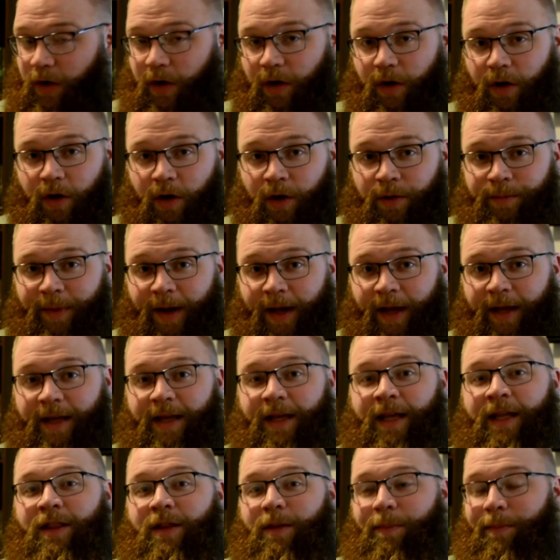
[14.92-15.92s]
on my
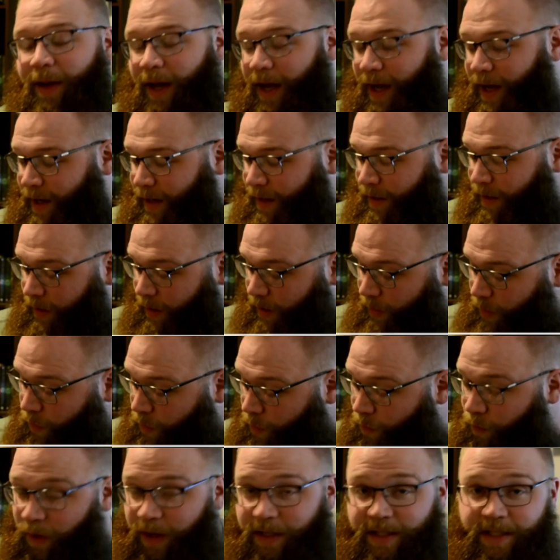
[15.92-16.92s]
in the bag,
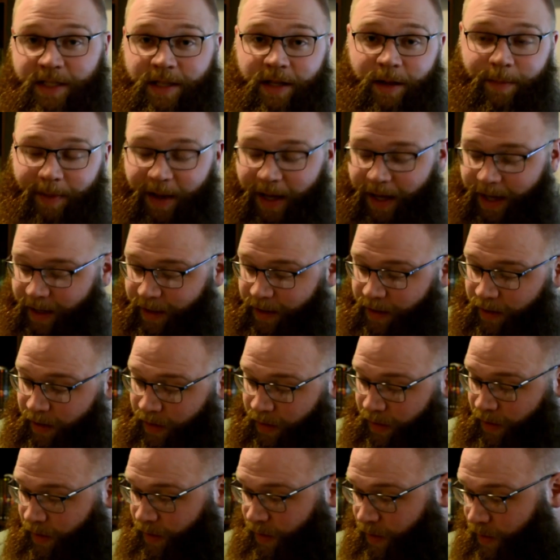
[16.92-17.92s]
or what's in the bag
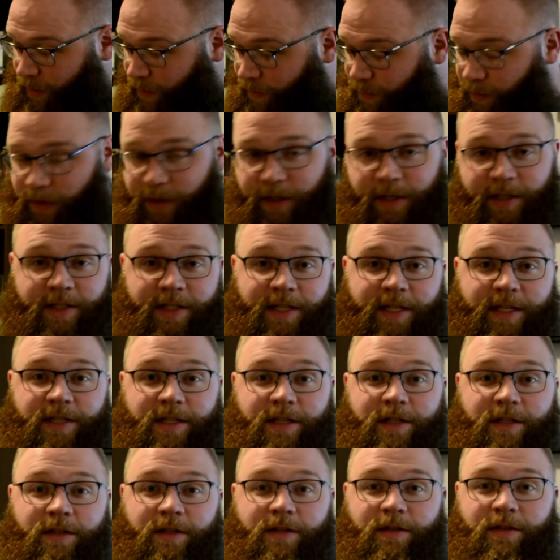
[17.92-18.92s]
for this
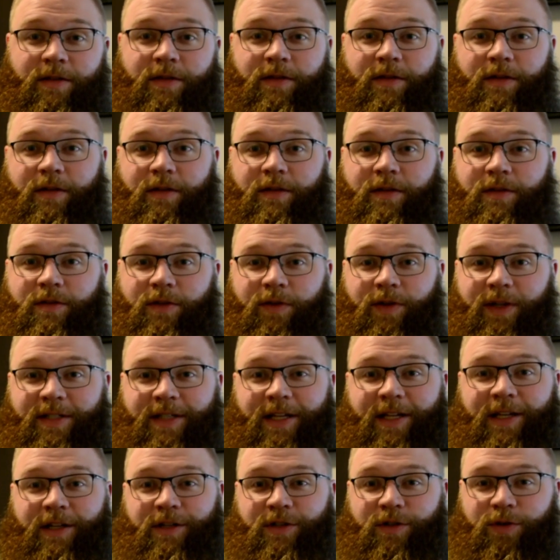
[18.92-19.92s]
season. So let's
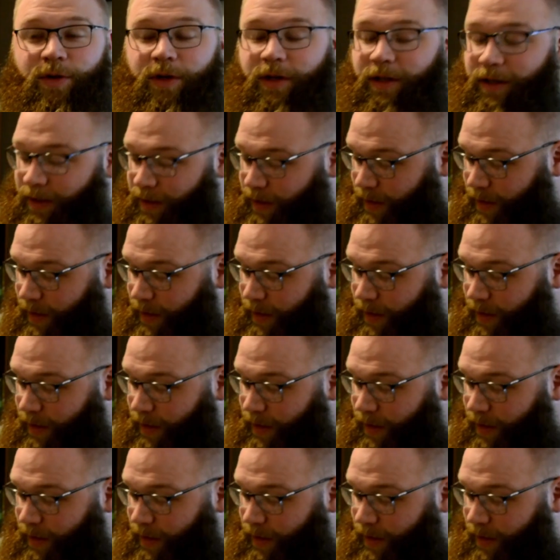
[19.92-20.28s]
get into it.